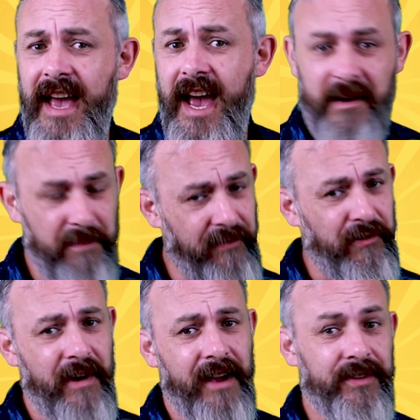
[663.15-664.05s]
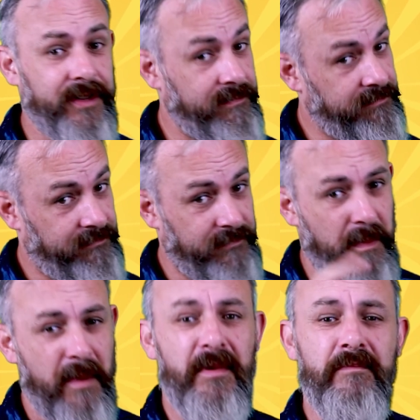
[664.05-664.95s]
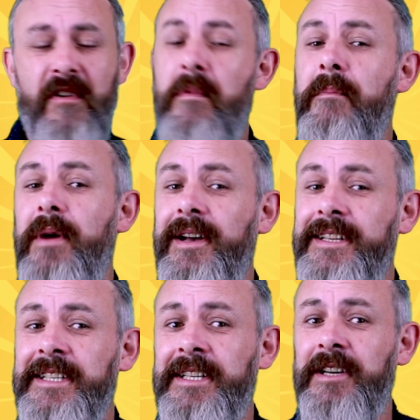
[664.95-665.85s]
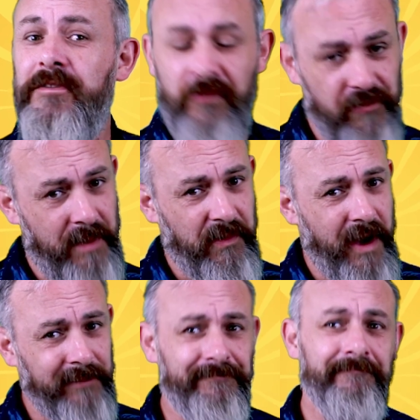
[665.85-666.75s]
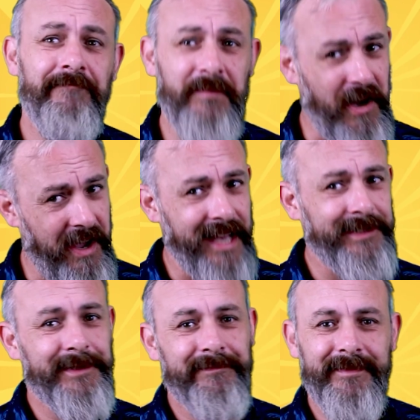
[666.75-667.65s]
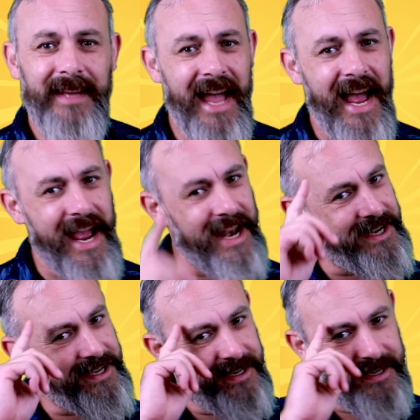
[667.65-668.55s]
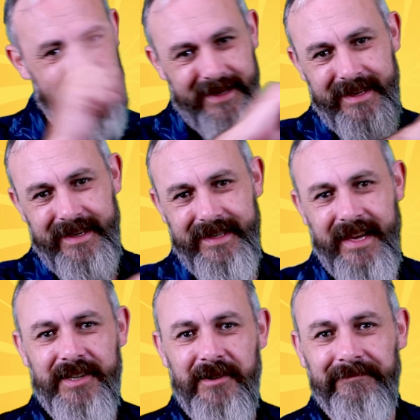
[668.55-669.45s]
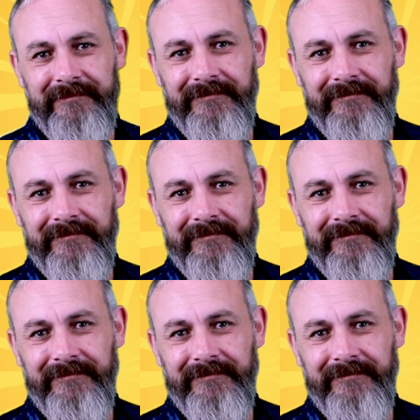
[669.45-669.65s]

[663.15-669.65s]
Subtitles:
And above all else, remember rule number 1. Oh yes. And see you soon.